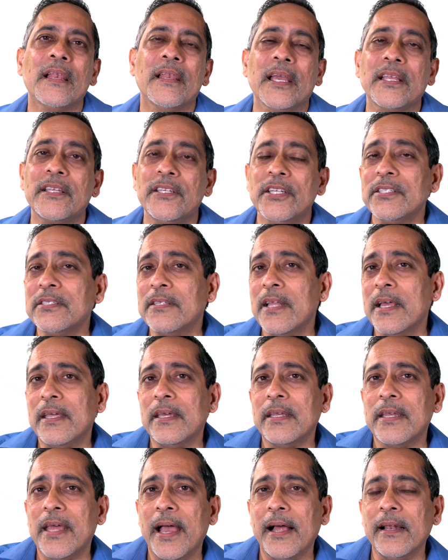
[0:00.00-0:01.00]
Just
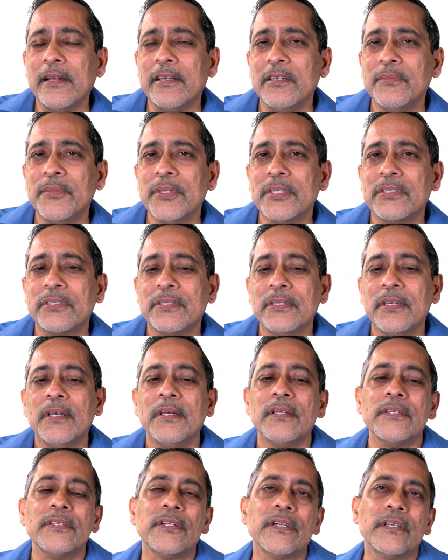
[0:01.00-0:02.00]
like an alchemist
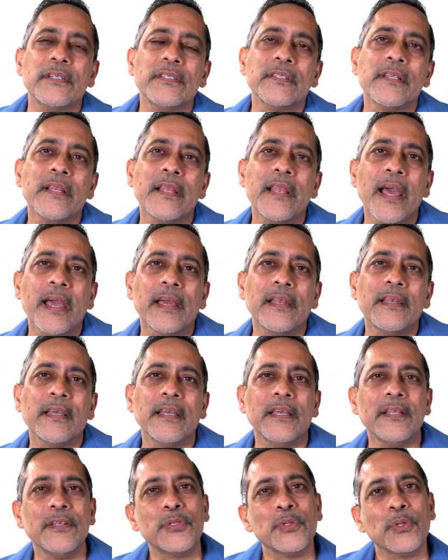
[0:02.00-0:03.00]
turns lead
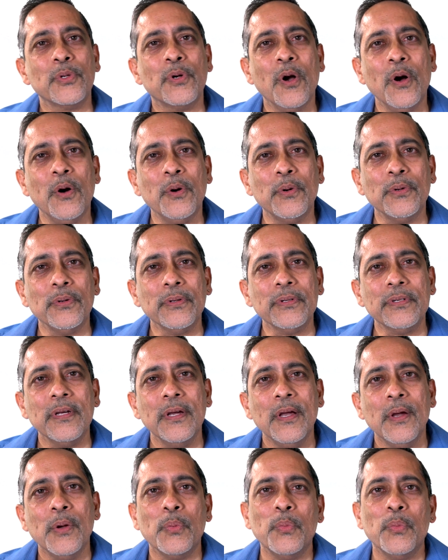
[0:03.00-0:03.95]
into gold,